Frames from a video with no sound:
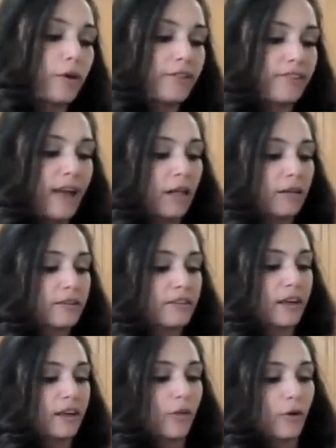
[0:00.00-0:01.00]
a salad
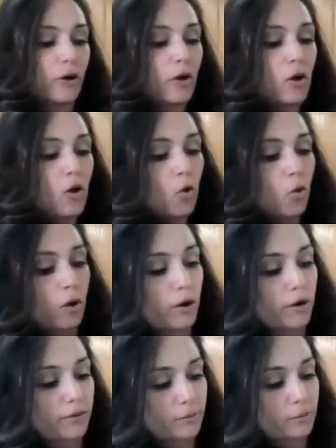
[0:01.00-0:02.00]
together
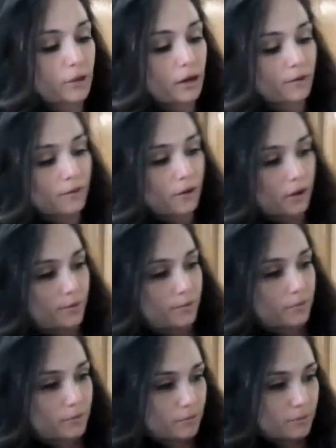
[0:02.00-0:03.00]
or some kind of a